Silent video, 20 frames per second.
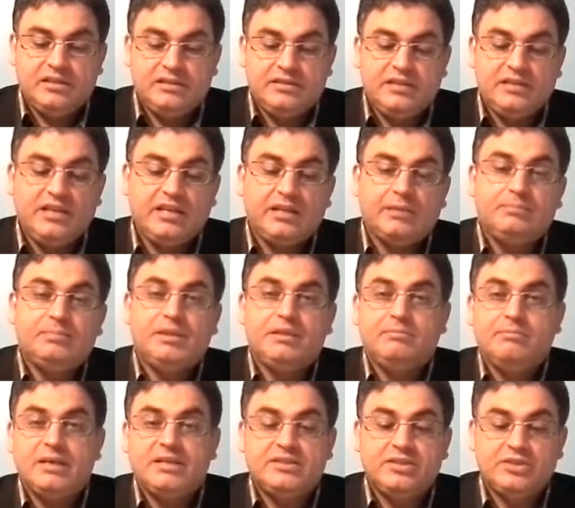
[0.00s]
decrypted
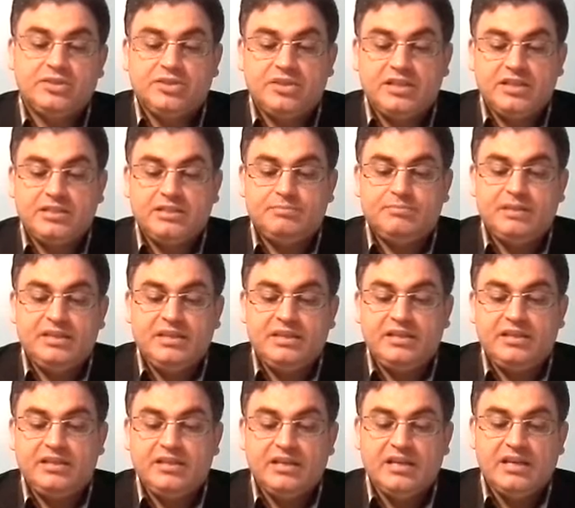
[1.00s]
message is
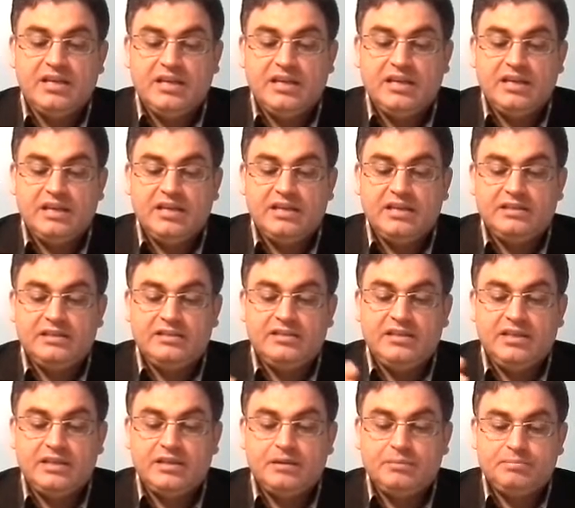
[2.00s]
being
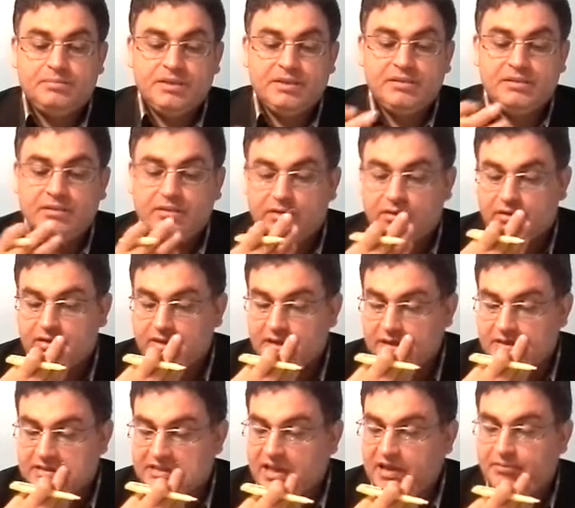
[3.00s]
decrypted, or
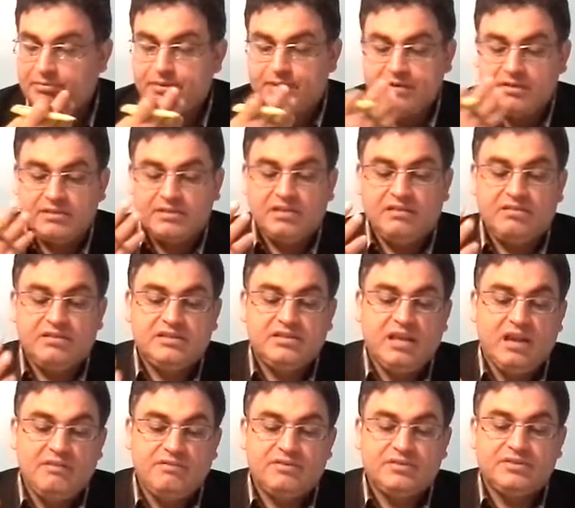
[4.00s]
the
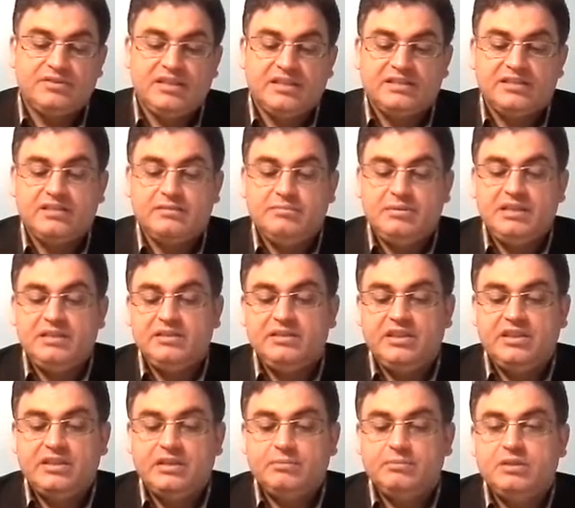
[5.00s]
cipher text is being
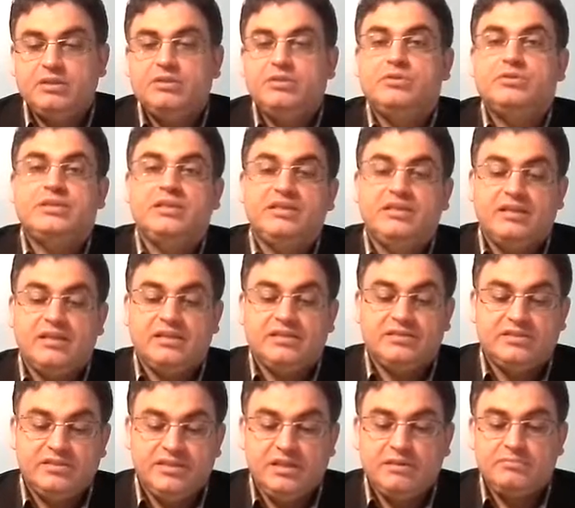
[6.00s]
decrypted using the
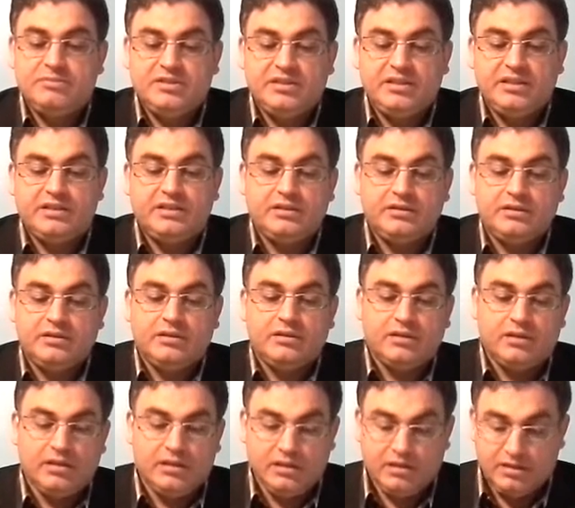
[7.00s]
same secret
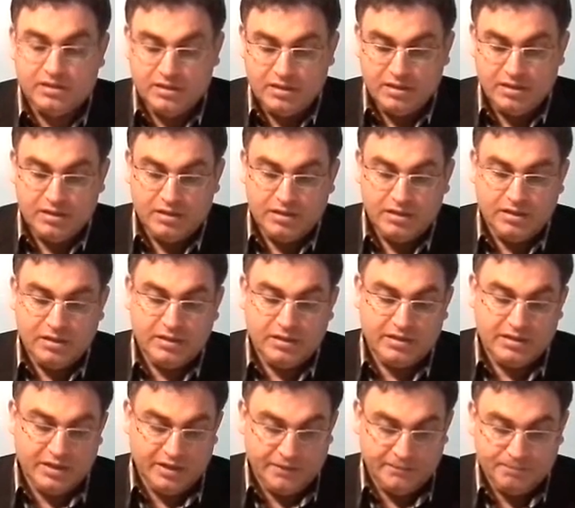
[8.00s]

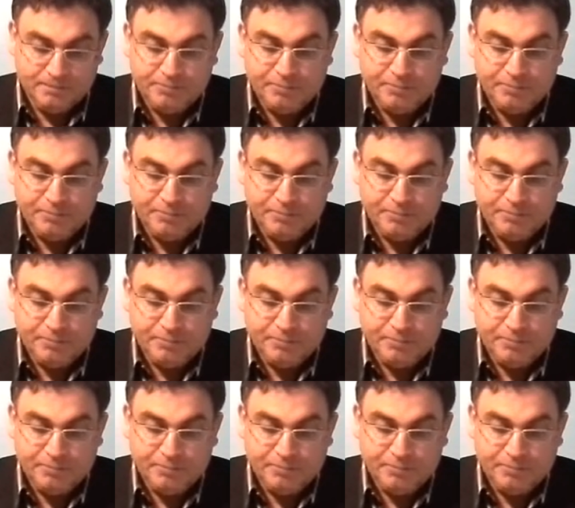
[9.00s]
key.